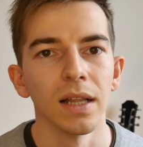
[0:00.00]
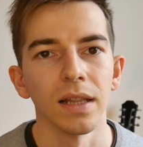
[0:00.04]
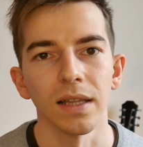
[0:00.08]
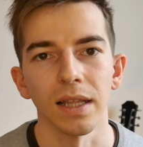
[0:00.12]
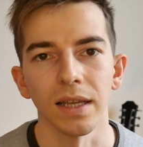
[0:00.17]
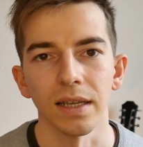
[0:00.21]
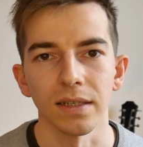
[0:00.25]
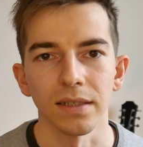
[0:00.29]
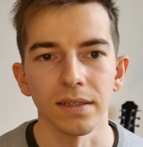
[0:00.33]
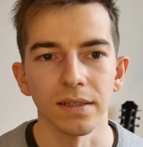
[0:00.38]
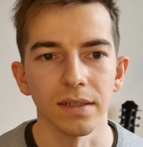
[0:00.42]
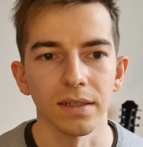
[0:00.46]

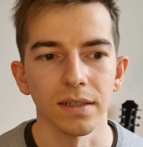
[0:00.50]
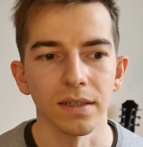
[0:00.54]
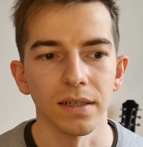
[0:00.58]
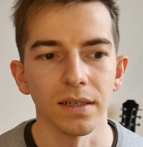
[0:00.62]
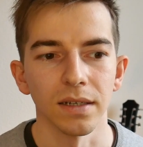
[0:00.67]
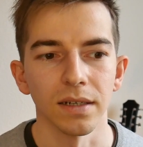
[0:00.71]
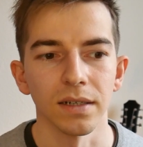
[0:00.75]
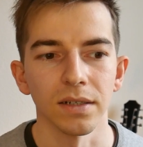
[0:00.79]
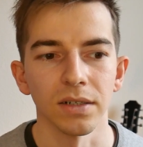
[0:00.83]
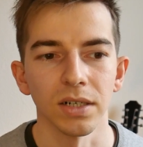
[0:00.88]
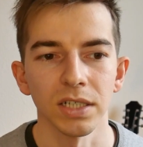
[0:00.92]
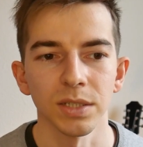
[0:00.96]
like
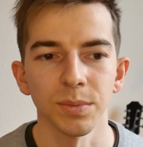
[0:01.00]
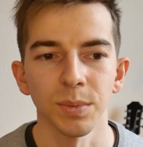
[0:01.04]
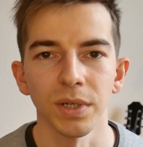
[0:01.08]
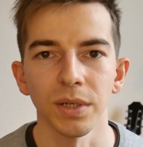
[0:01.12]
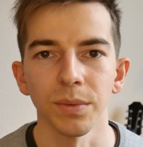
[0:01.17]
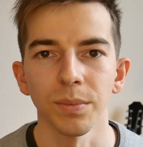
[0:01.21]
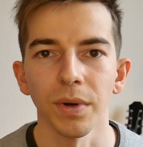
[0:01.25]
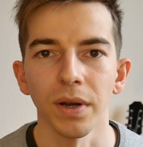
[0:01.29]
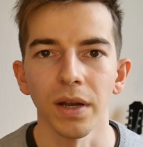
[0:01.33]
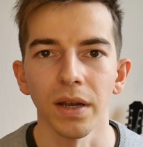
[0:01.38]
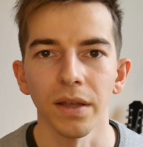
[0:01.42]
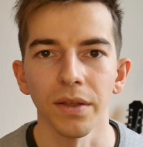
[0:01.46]

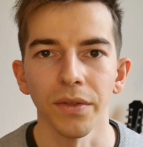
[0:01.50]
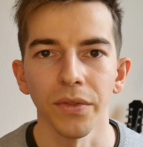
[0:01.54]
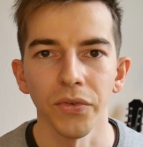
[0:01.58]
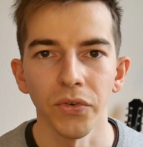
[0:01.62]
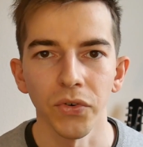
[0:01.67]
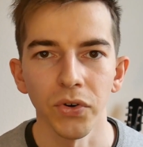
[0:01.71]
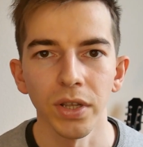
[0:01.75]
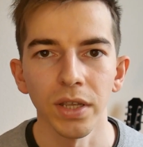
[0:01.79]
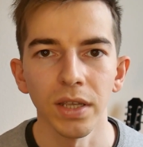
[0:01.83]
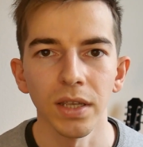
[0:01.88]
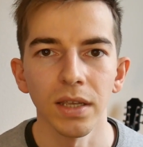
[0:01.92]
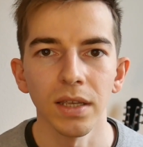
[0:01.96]
Raspberry Pi
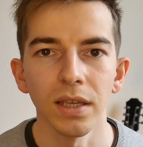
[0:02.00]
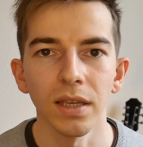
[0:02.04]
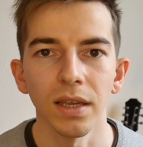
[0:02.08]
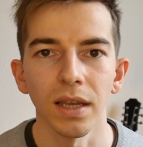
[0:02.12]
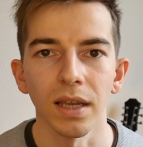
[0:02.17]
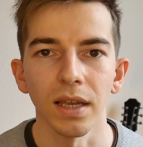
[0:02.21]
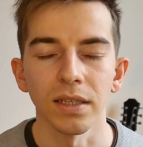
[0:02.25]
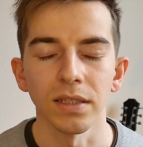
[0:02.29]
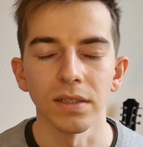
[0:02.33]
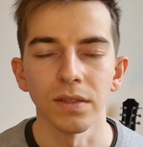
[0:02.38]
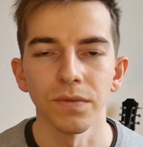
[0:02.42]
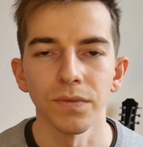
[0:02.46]
3
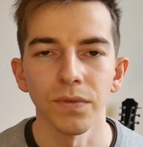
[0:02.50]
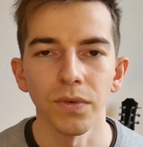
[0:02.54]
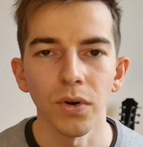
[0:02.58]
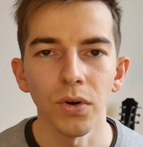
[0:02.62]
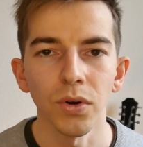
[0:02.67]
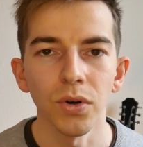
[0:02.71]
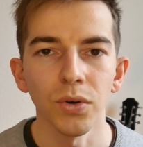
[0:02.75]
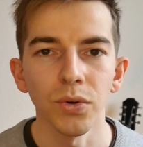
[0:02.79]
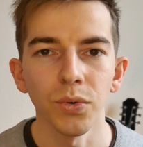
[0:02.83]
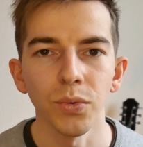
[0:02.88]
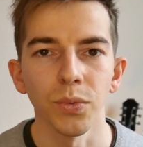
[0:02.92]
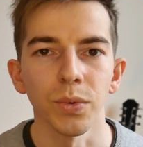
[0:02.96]
and
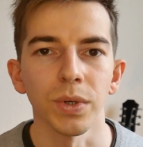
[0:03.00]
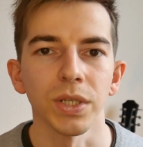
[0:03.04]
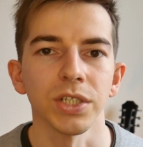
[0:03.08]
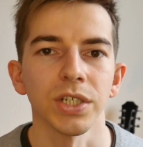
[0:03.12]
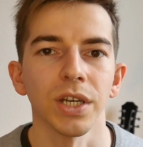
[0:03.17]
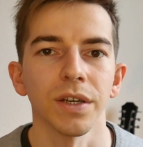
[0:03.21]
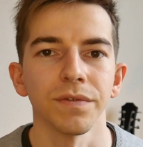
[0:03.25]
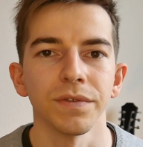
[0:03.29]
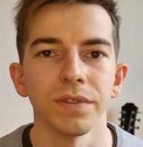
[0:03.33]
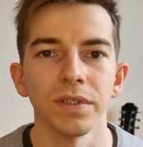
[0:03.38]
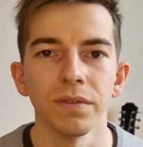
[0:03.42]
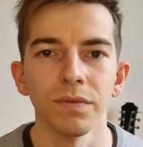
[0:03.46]
4, which
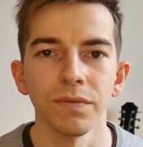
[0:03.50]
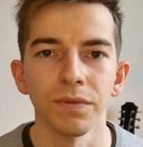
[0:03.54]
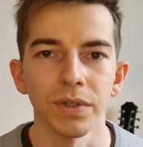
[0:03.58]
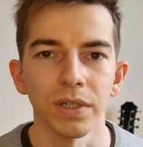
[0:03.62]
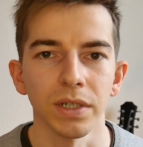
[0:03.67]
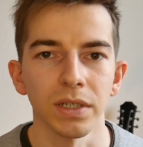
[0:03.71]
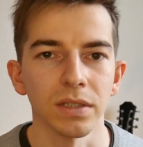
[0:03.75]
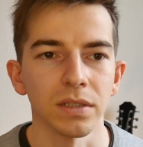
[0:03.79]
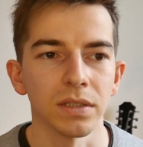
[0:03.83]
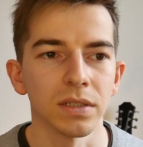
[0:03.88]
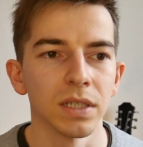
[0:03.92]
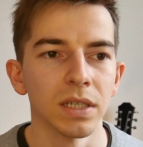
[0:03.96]
have
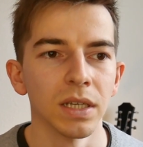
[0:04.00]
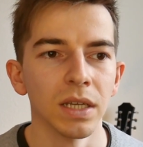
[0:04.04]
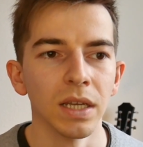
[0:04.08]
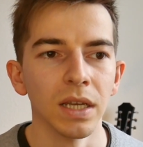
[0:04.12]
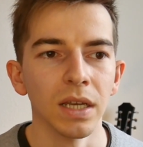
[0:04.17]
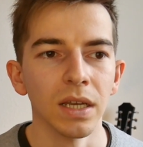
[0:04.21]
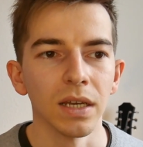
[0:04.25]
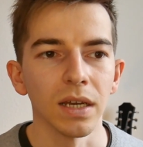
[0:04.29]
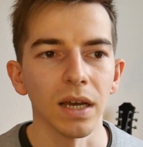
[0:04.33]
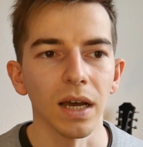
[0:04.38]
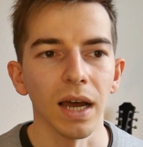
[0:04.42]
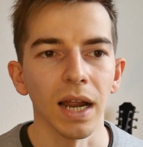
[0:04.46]
different
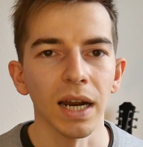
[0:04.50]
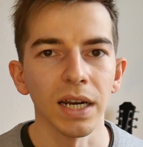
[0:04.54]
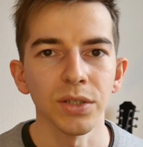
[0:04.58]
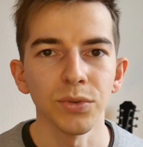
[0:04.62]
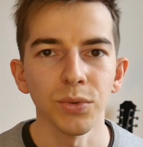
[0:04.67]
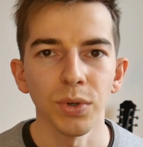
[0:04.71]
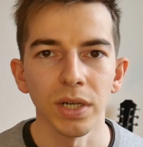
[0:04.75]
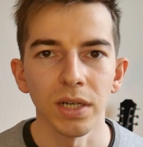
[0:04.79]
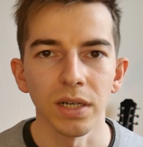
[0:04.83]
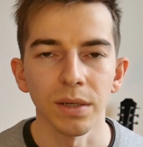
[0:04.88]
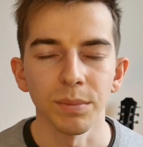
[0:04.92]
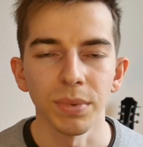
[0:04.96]

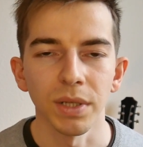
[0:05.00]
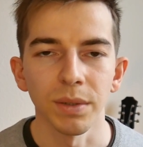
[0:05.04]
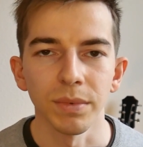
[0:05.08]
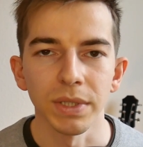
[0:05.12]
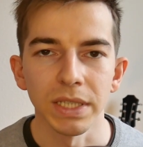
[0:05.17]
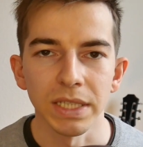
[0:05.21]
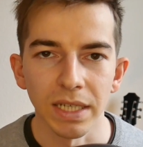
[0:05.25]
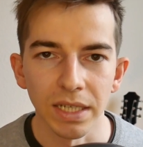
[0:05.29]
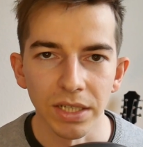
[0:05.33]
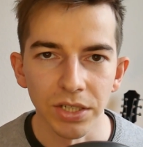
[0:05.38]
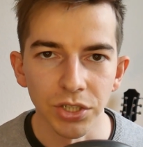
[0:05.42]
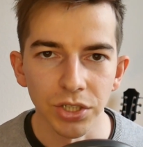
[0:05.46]
hardware
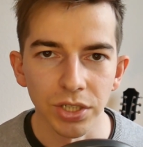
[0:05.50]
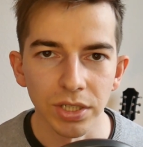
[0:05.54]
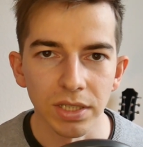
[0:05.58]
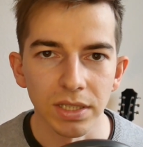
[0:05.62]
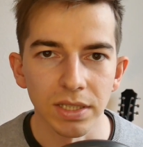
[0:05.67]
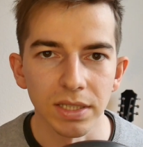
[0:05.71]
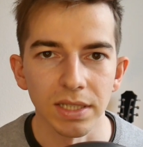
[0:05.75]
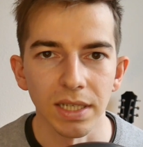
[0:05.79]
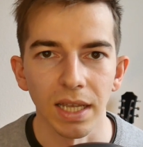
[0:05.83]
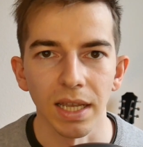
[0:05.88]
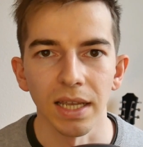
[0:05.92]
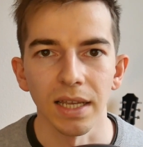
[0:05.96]

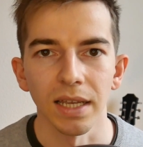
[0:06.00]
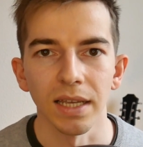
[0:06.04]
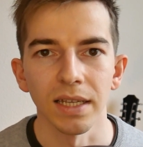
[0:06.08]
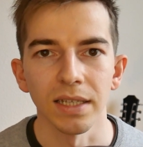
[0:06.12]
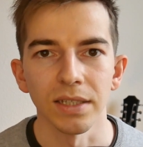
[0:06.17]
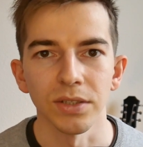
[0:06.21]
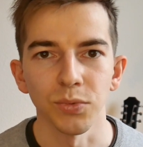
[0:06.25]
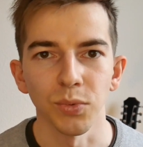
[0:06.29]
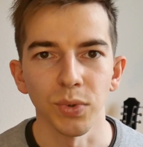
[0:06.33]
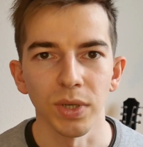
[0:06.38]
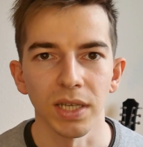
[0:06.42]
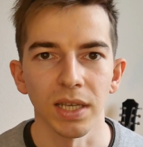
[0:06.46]
implementations,
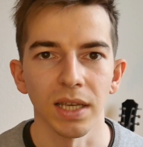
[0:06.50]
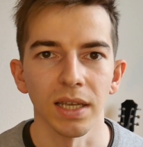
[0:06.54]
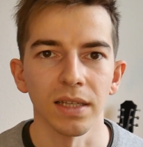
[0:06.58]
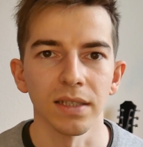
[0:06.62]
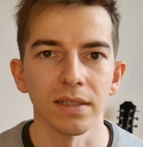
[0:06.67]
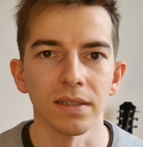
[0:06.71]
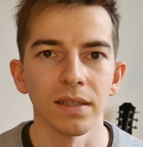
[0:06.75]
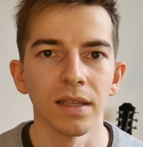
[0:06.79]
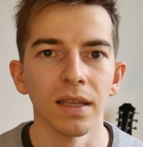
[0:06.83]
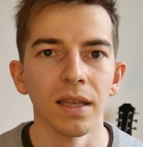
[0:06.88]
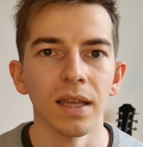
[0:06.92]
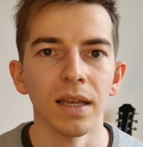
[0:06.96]
and we
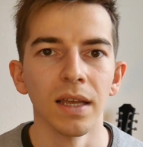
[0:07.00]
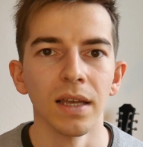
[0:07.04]
can